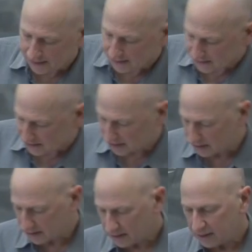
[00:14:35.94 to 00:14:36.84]
is
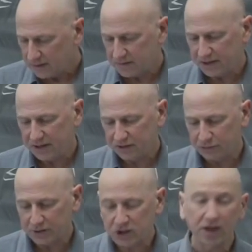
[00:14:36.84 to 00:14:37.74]
the
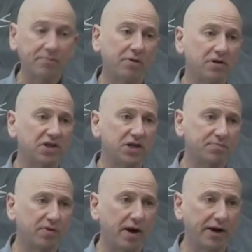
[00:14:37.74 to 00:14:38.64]
Dirichlet process
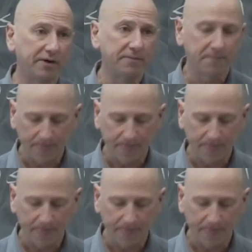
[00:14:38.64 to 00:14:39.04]
prior.